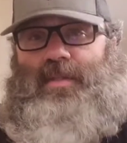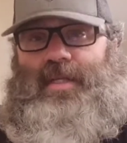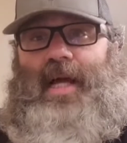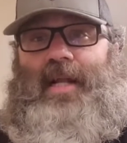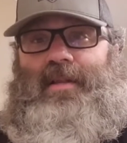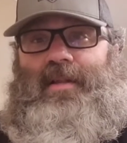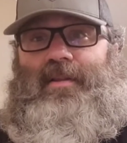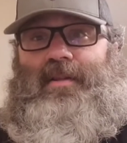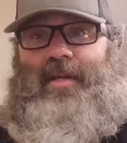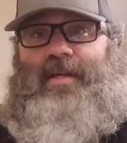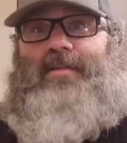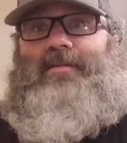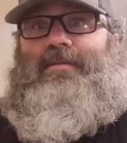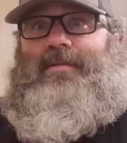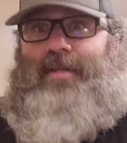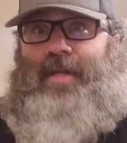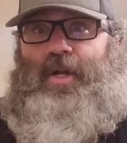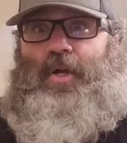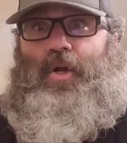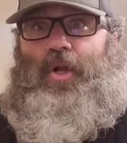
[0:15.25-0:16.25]
technically,
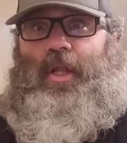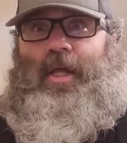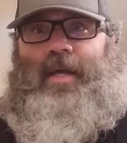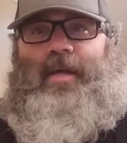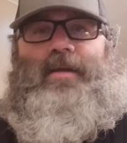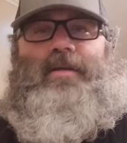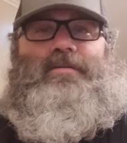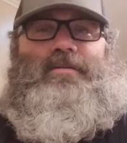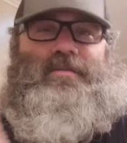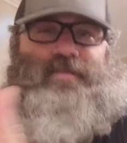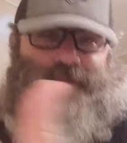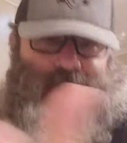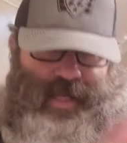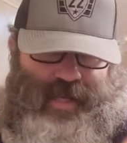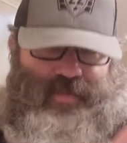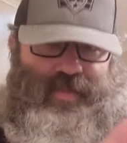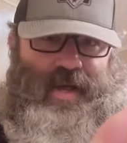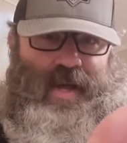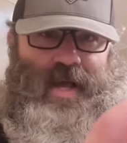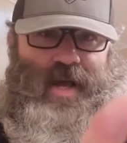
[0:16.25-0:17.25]
literally
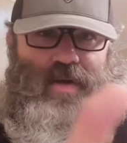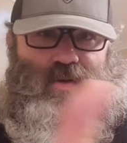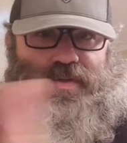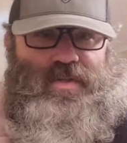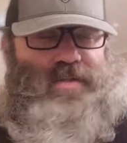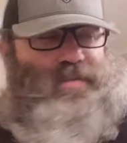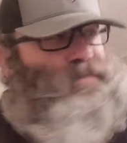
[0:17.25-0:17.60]
in the house.